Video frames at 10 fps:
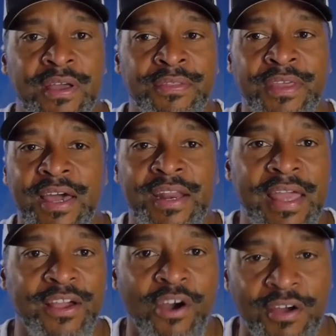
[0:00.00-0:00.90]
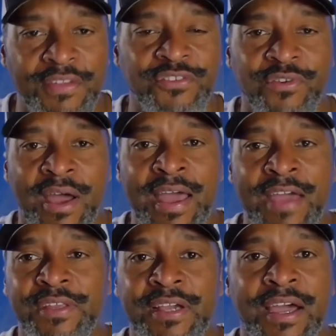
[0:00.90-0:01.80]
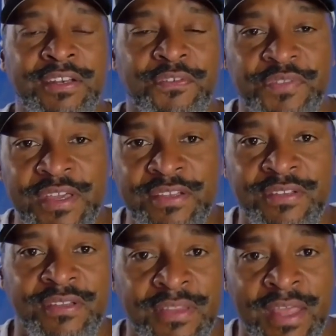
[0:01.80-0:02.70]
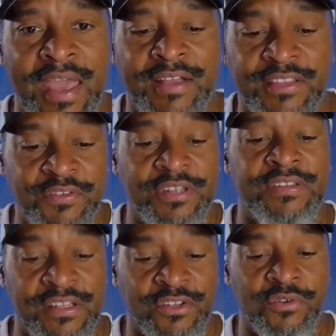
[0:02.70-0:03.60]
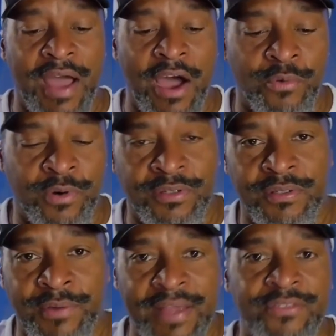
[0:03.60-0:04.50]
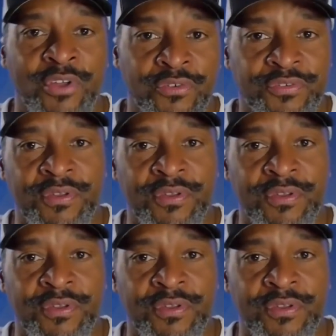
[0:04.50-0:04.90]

the kind of car they drive, the kind of things the activities they do outward, right? Those